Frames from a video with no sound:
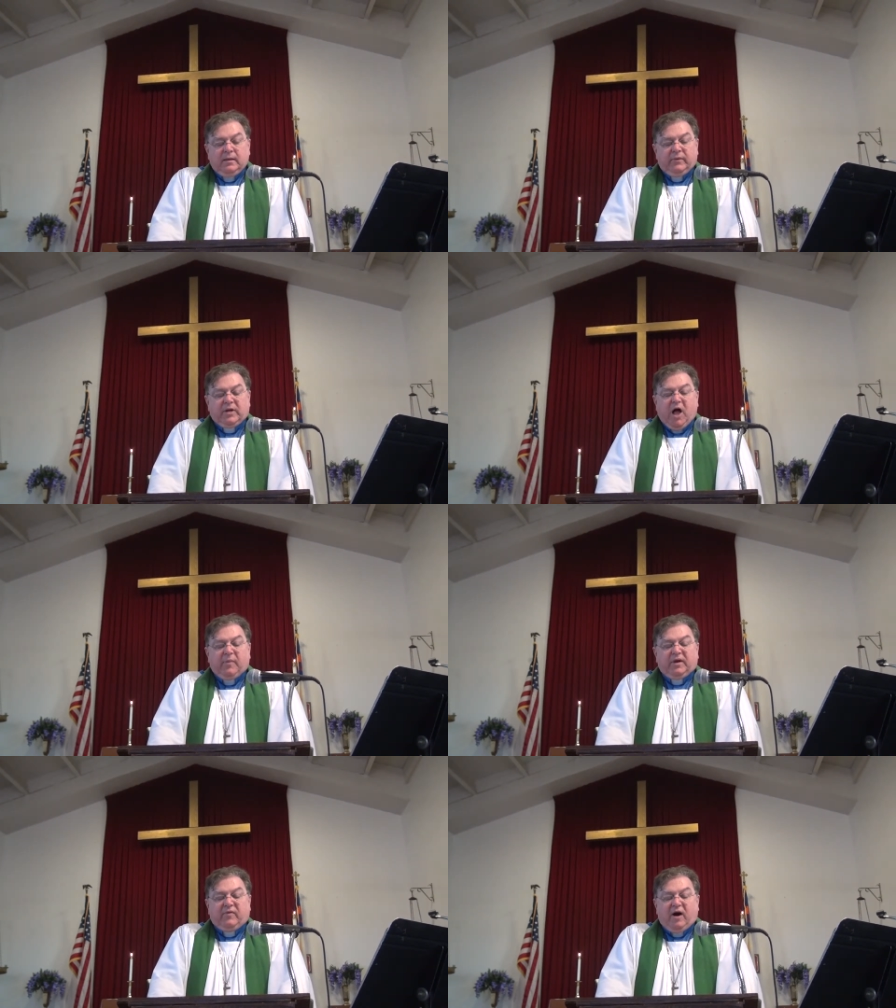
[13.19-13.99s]
in the
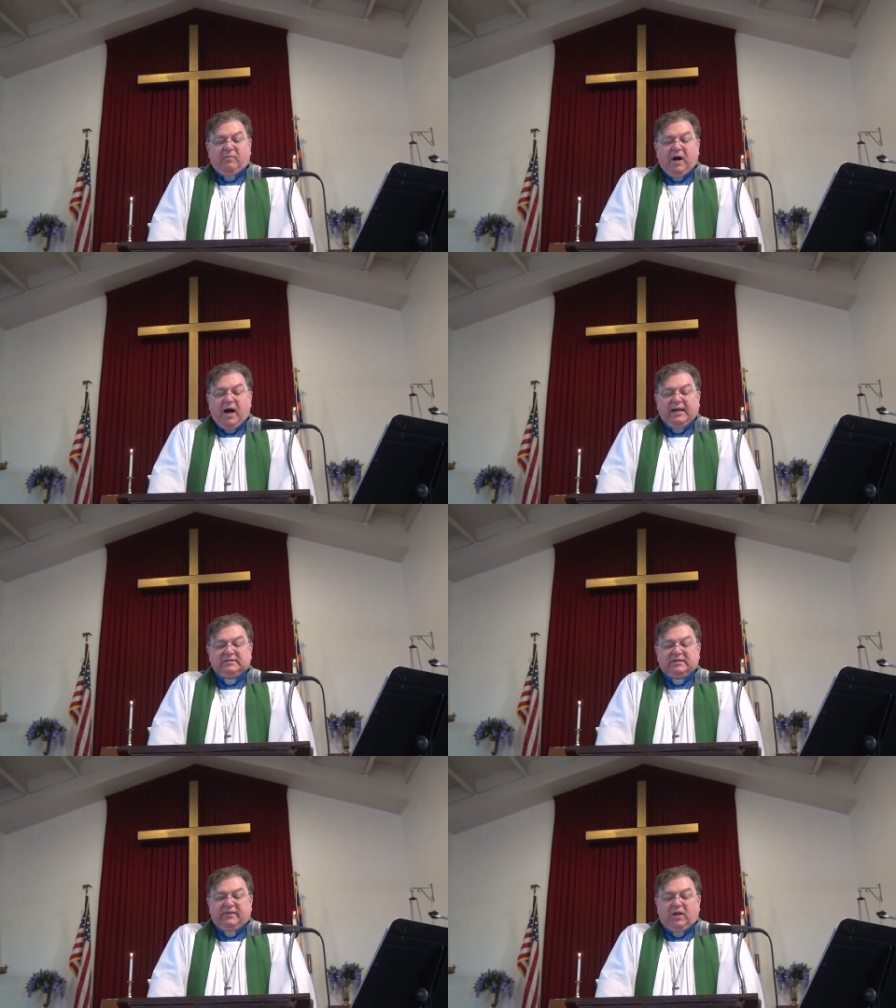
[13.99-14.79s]
calming of our minds
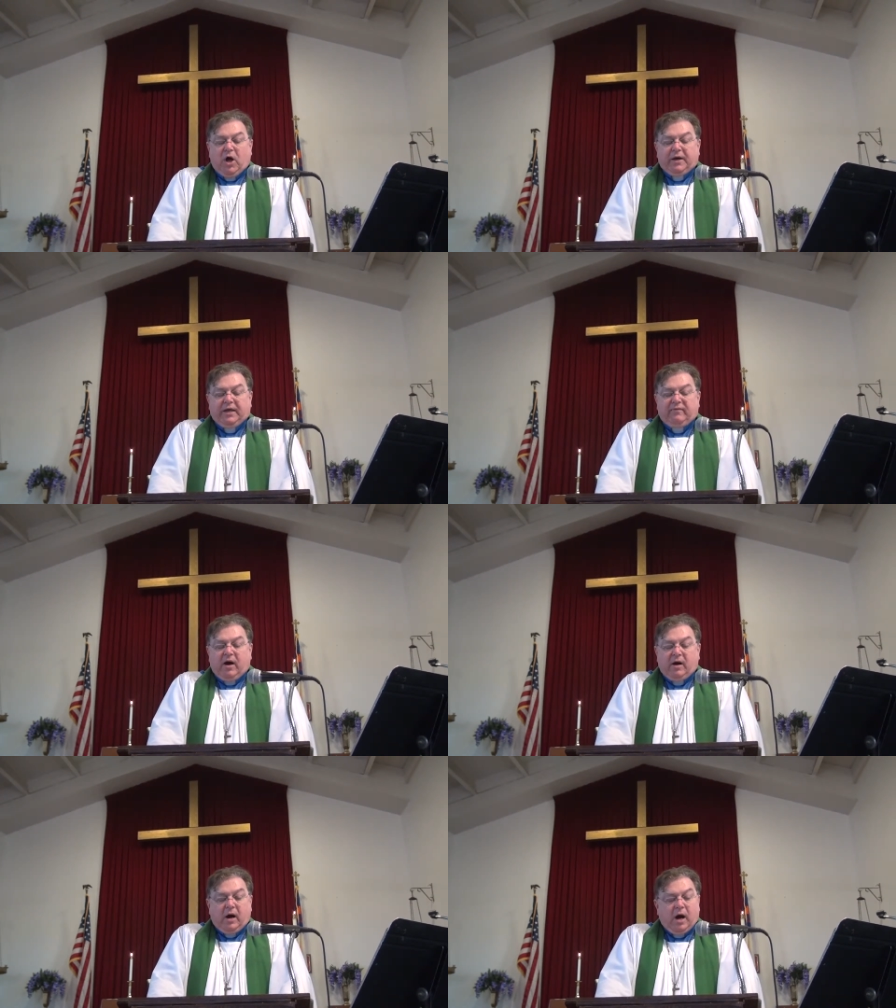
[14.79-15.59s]
and in the longing of
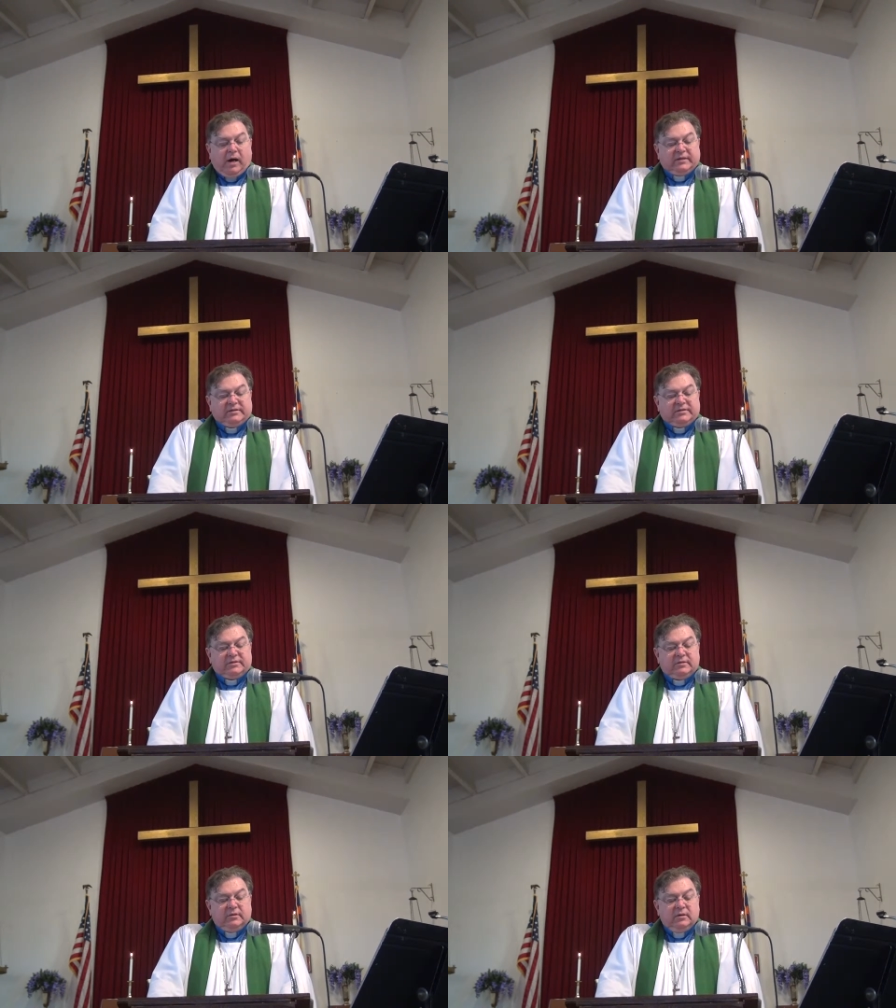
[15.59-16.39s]
our
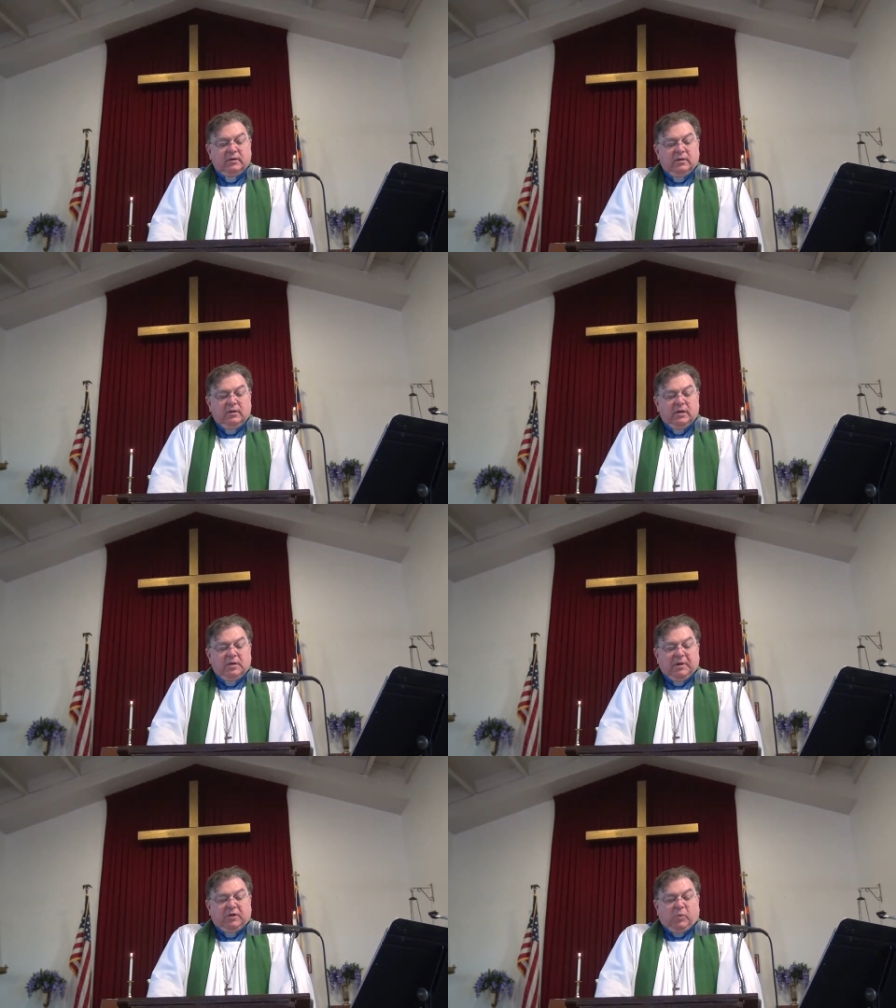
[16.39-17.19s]
hearts,
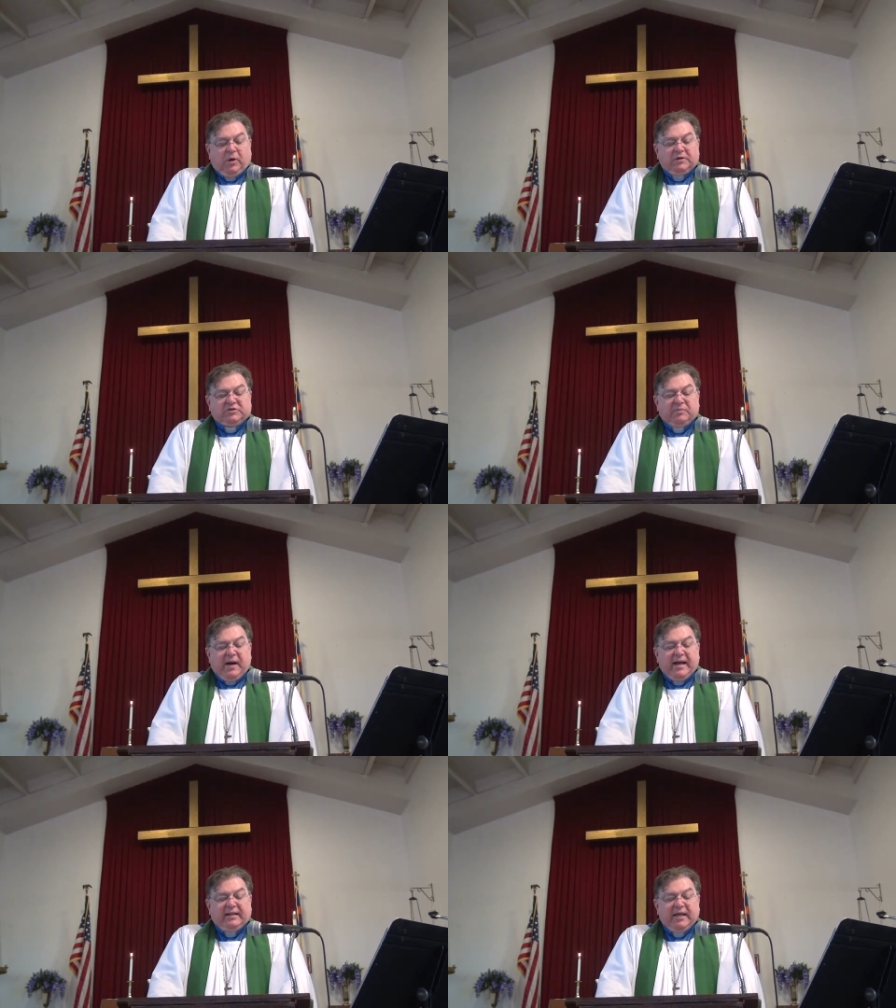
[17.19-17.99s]
by the words of
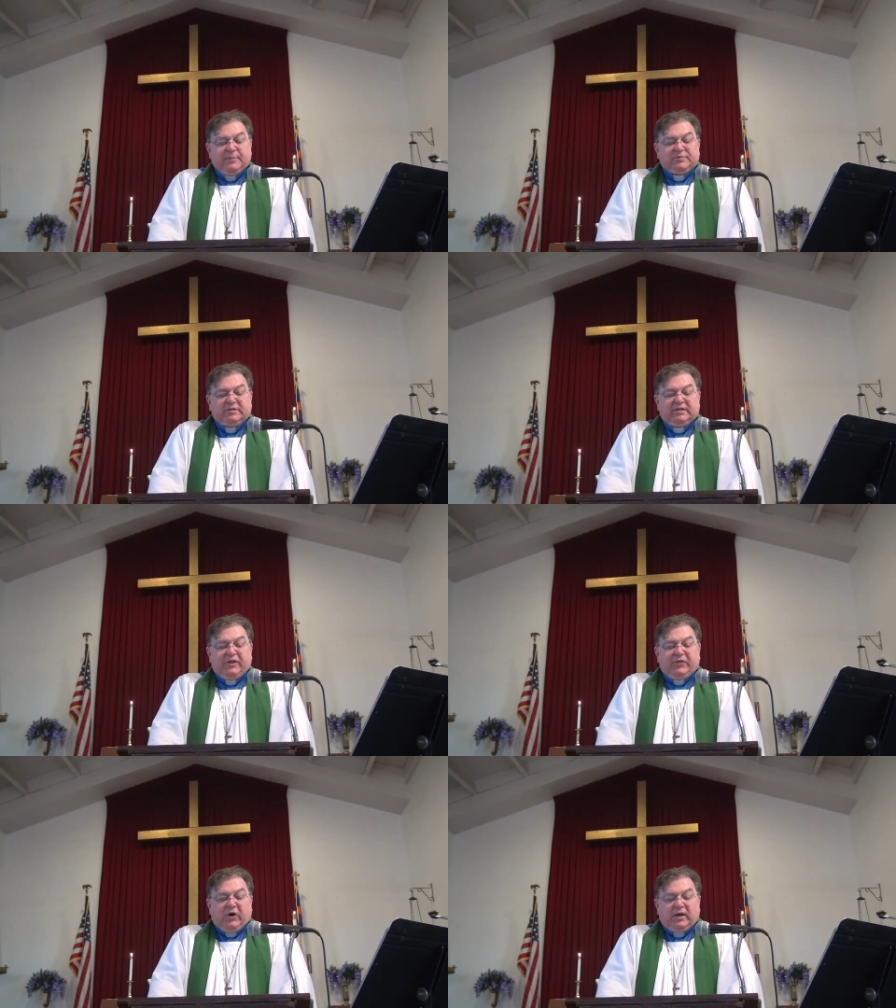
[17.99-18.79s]
my lips and in
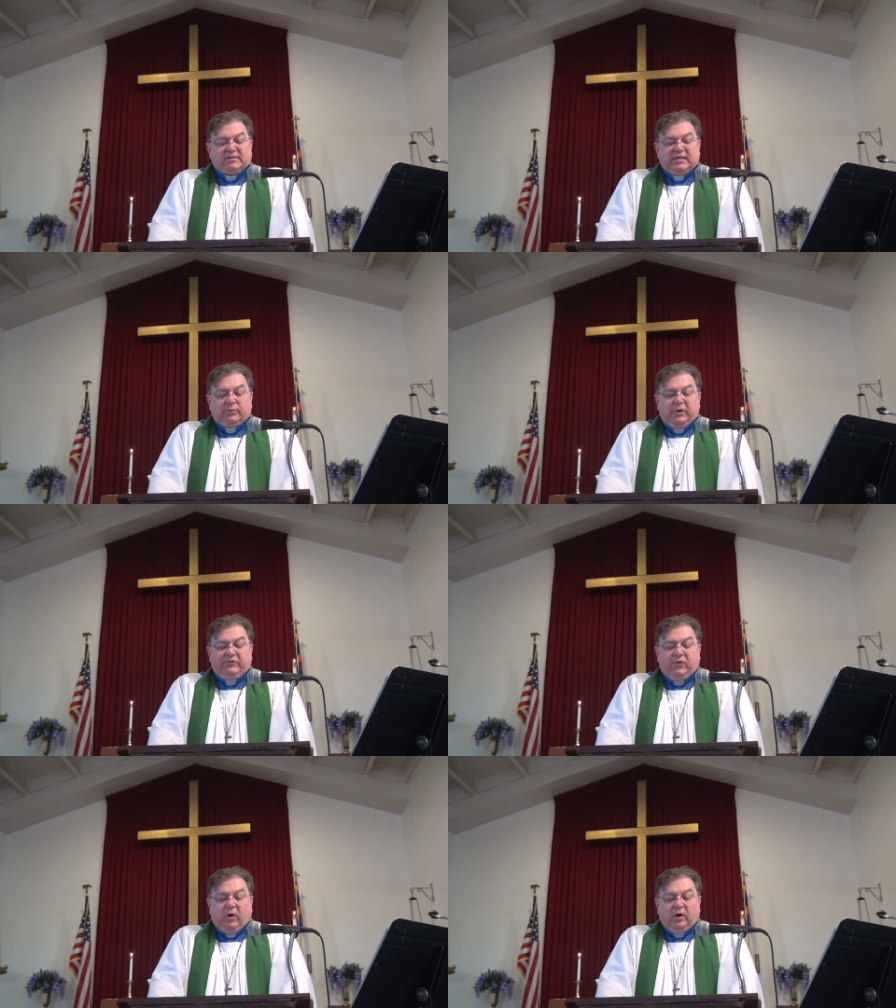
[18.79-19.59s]
the thoughts that we
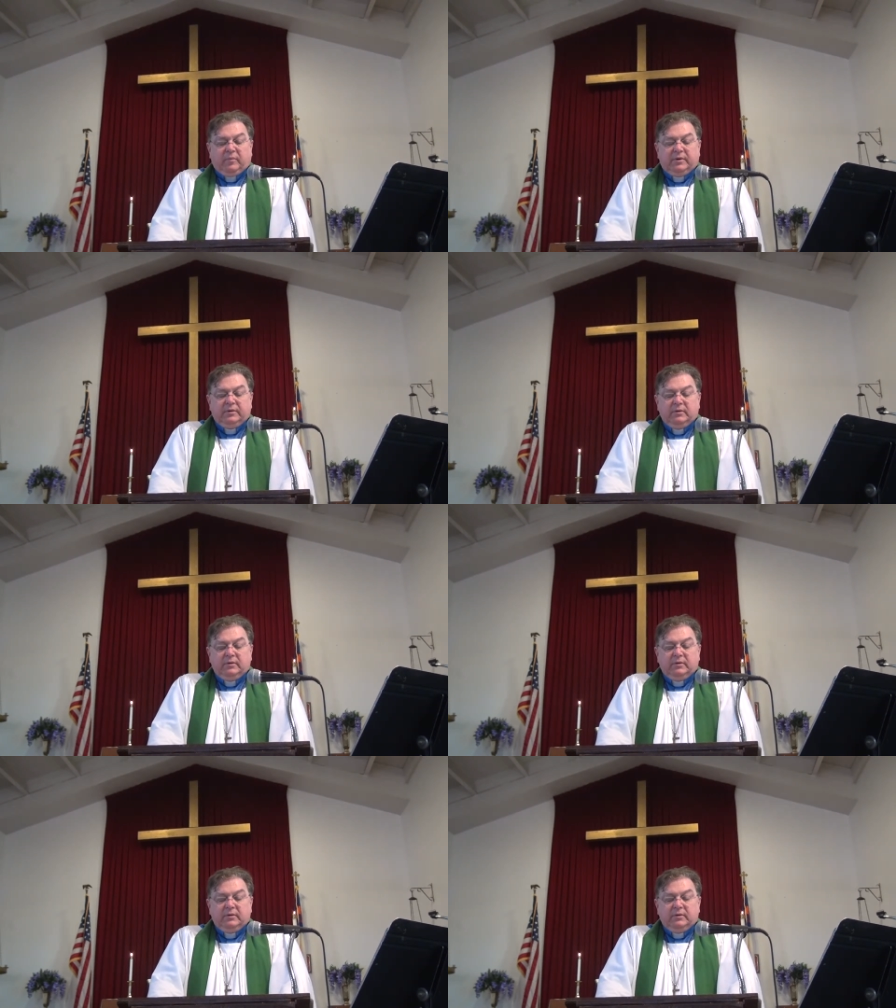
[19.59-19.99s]
form.